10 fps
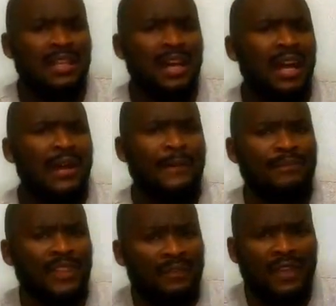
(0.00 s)
um,
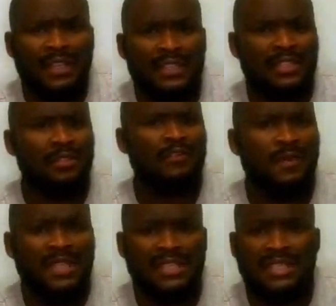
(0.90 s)
the Faculty of
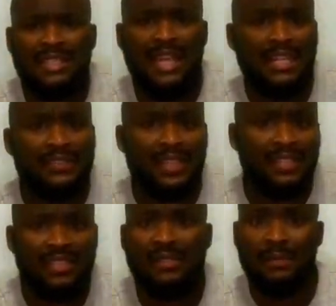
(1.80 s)
Medicine and Health
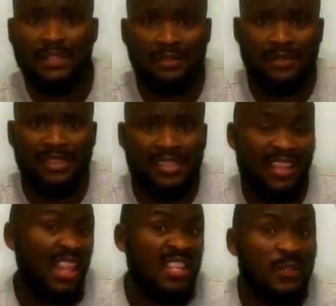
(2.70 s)
Sciences bursaries,
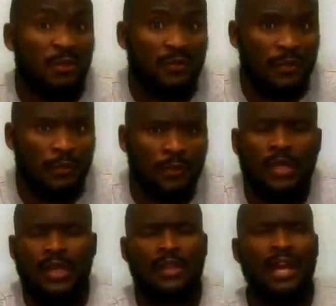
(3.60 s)
there are so few.
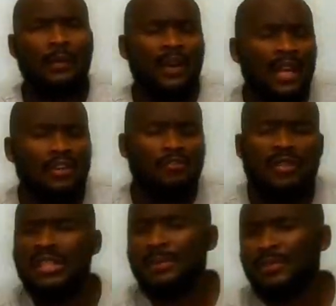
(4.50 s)
Our country
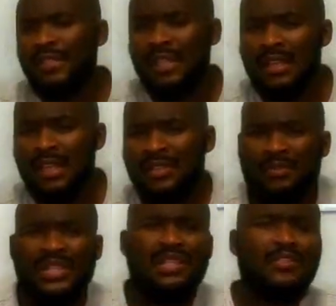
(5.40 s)
keeps on saying that
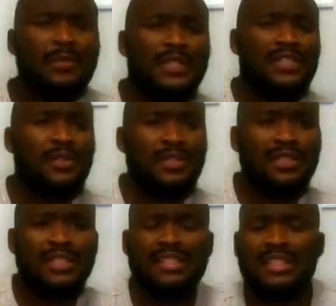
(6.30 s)
we need so many
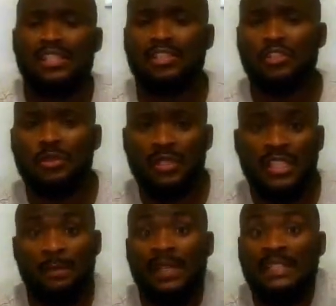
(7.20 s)
doctors, there's a
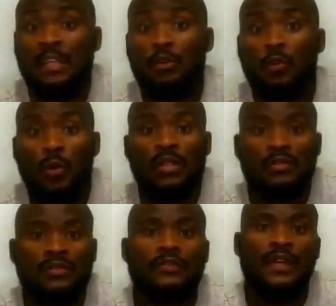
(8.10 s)
shortage, but they don't want
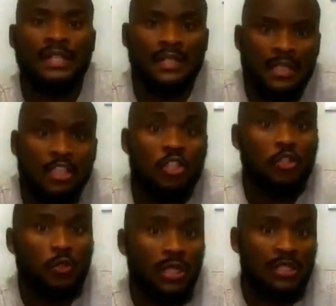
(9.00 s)
to fund
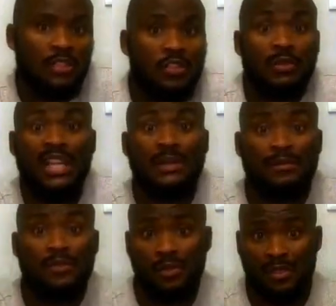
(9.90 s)
students to
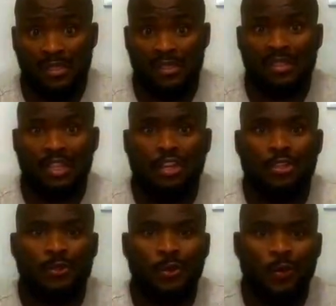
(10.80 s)
become doctors.
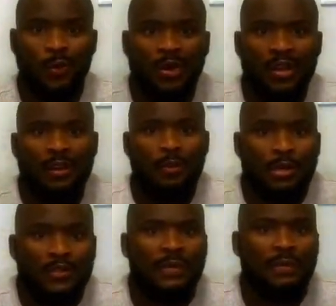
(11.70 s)
So one
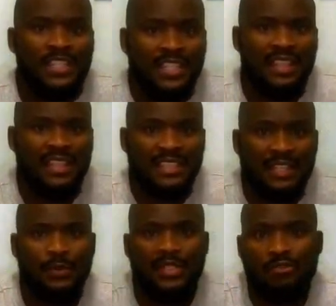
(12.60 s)
of the major things
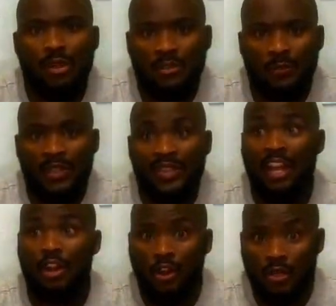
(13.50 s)
that we struggle with a
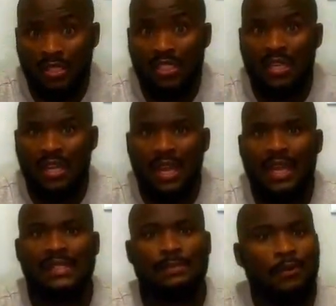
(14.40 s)
lot
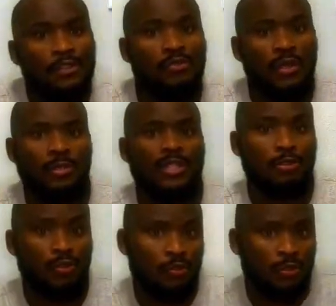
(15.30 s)
as postgraduate
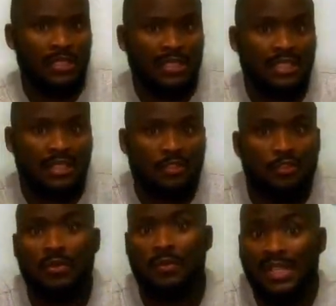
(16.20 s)
students
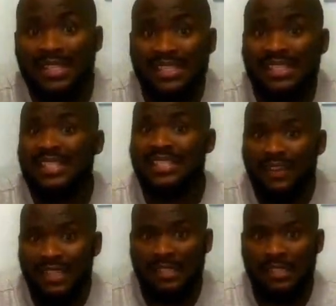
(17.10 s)
doing medicine is
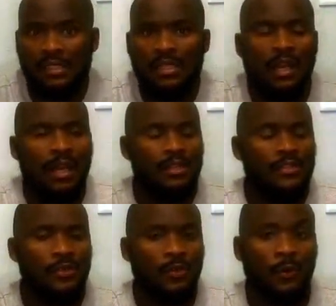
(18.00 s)
funding.
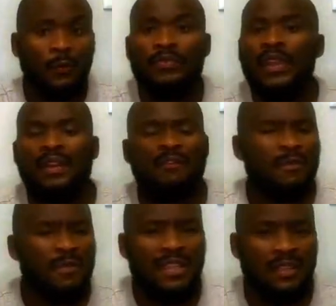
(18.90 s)
So for
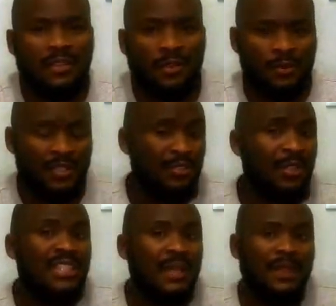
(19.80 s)
me, though, it's not
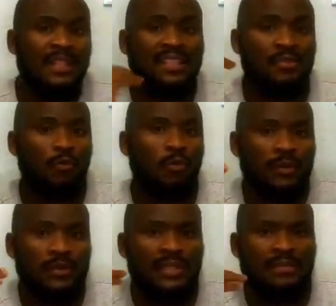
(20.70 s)
something that
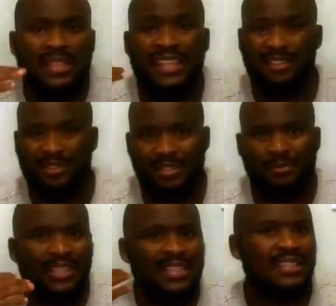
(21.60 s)
worries me a lot.
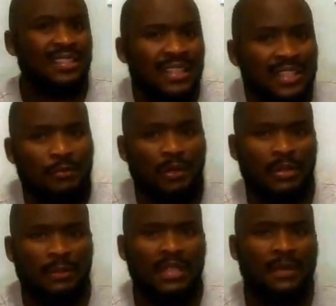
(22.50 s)
Well, it does worry
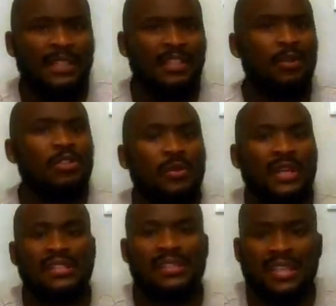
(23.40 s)
me, but not to
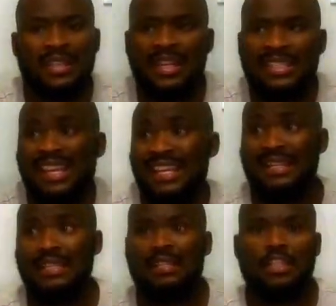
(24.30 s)
extent that I can't